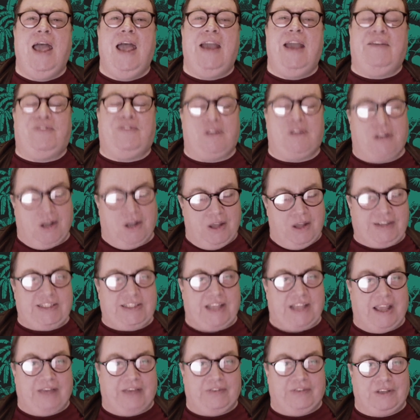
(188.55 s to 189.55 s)
If you'd like to
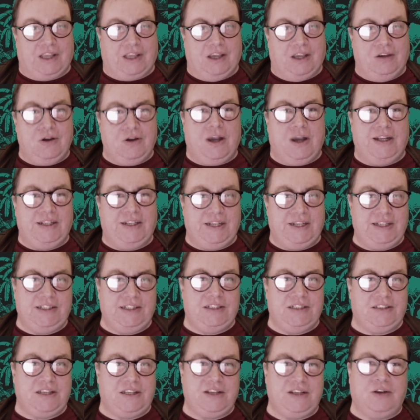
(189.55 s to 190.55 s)
have a go, I need
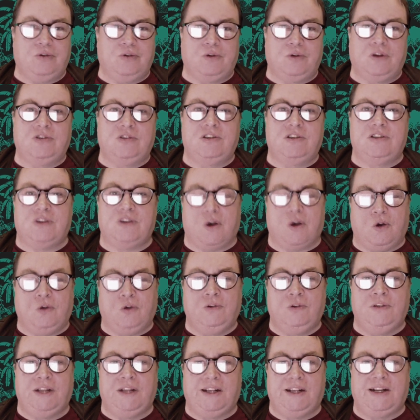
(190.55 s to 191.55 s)
to see your answers
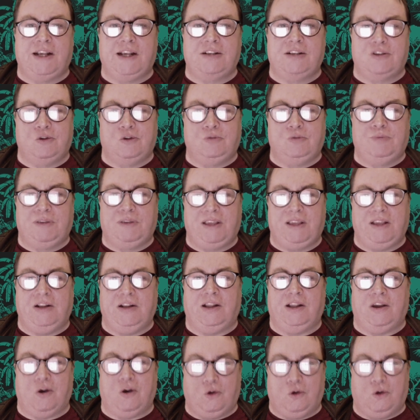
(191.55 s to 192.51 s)
on Knickknack's Old Peculiar,